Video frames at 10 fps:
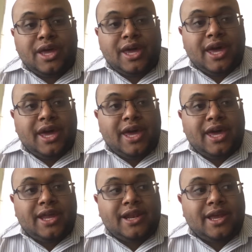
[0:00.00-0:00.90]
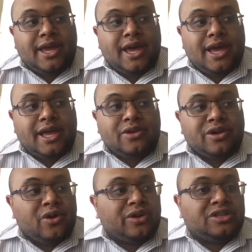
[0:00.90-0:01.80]
And you
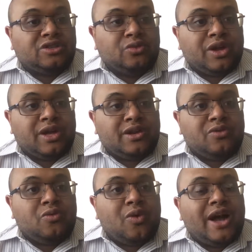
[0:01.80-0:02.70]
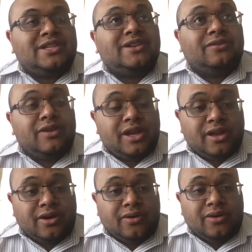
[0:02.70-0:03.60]
noticed when you watched the
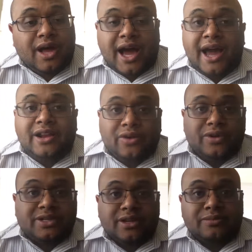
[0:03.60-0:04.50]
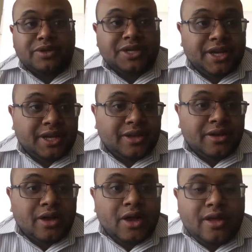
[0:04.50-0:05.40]
video, I noticed in particular
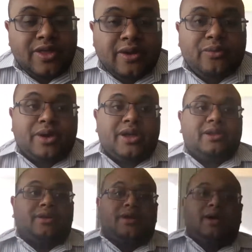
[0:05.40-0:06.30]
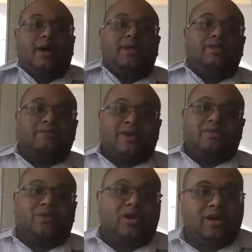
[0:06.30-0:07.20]
that when other men were
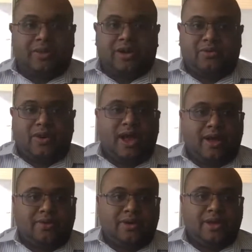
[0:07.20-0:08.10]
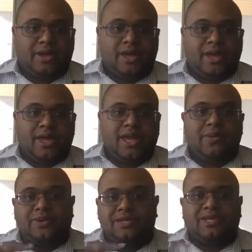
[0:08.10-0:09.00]
coming around, he
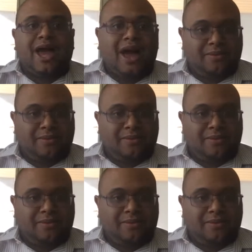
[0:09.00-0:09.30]
would stop.